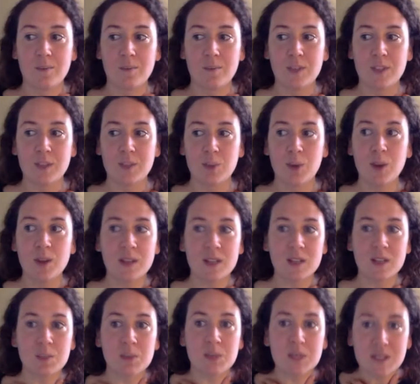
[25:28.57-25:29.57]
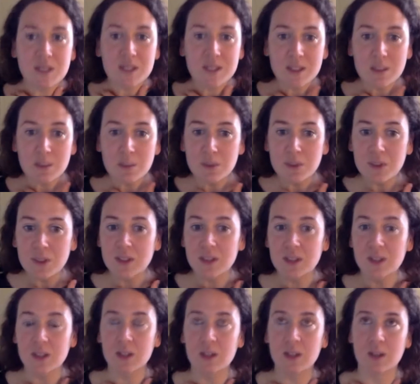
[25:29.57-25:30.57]
this process, because it's something
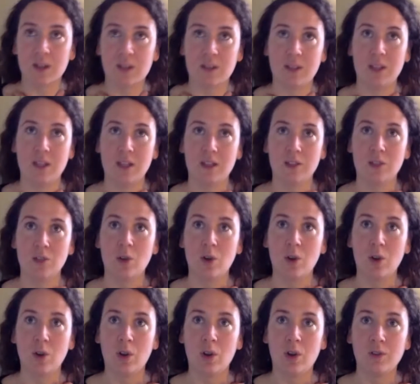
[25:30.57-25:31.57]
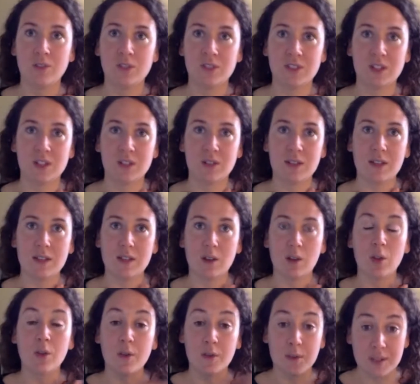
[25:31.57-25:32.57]
that I think not a lot of distilleries,
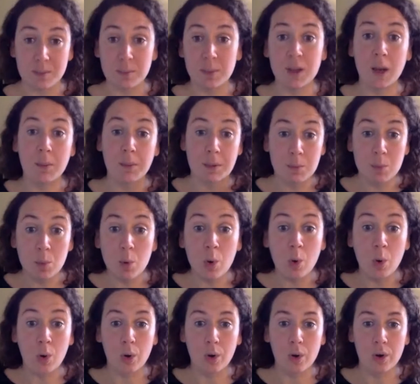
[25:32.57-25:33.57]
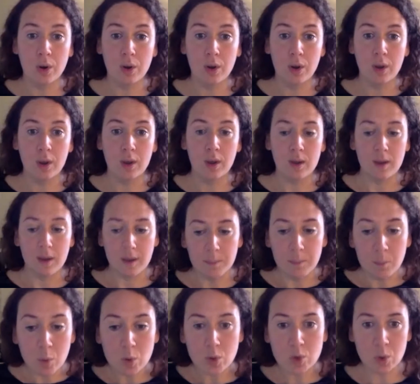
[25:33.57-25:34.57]
although it's becoming more
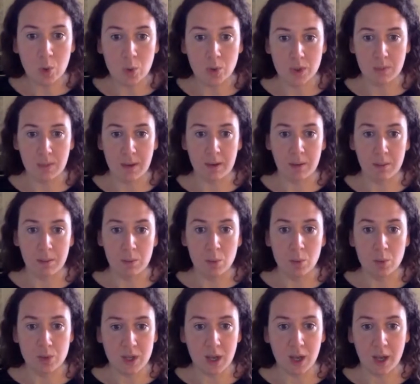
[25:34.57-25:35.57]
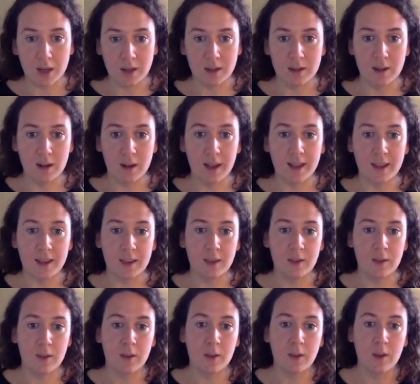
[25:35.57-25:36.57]
more talked about and more done. Like,
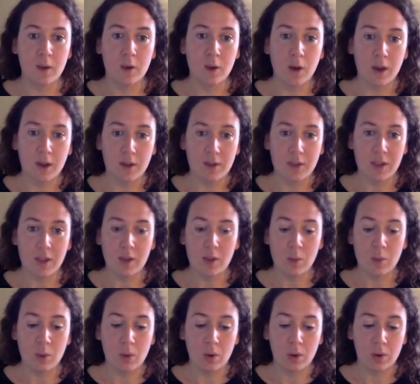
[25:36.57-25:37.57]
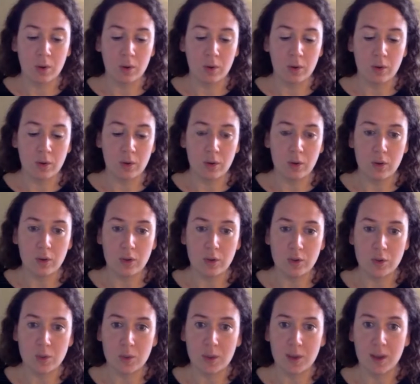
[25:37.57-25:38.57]
I think what
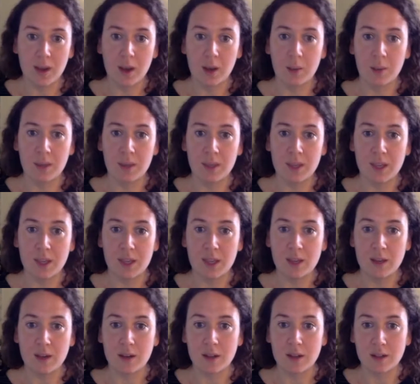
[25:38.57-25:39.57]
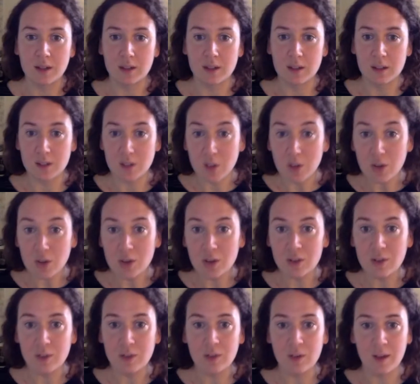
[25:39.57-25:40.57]
you're doing at Arbikie and
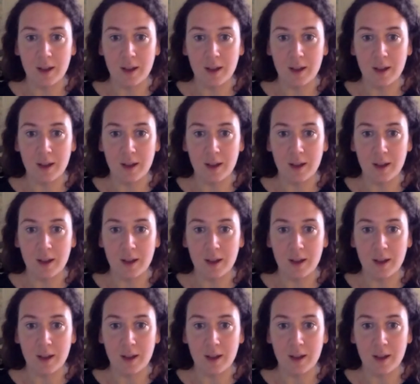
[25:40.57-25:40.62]
Cardrona